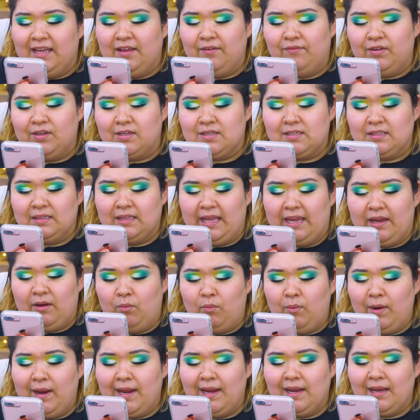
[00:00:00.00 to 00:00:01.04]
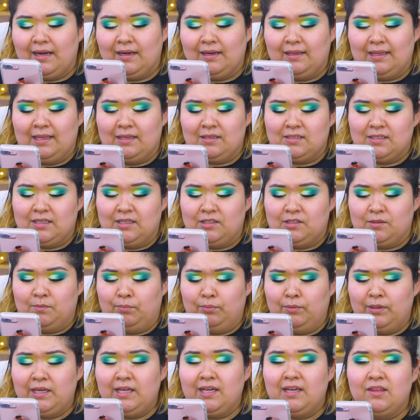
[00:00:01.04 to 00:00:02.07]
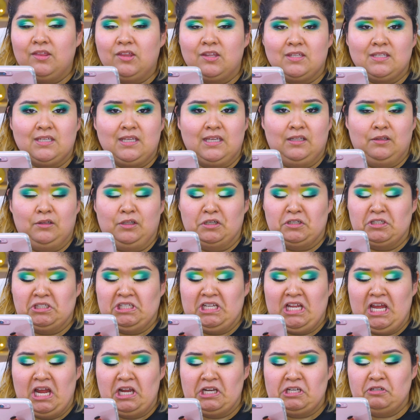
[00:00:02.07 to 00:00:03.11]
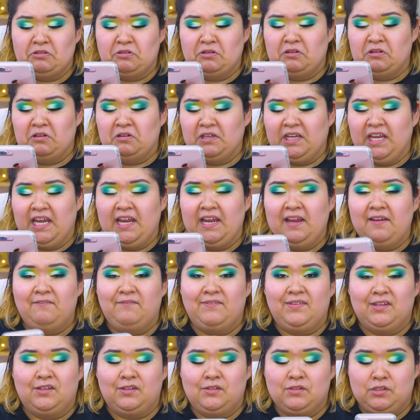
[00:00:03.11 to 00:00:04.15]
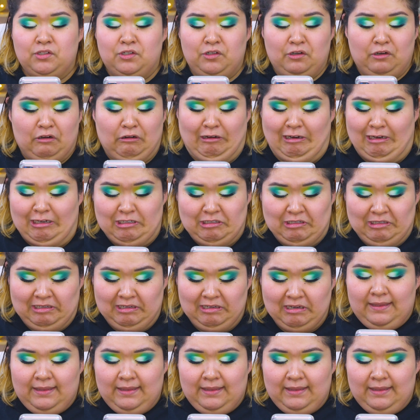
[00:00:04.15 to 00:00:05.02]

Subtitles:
it feels lightweight, it allows skin to breathe, skin looks natural, okay? Feels nourishing.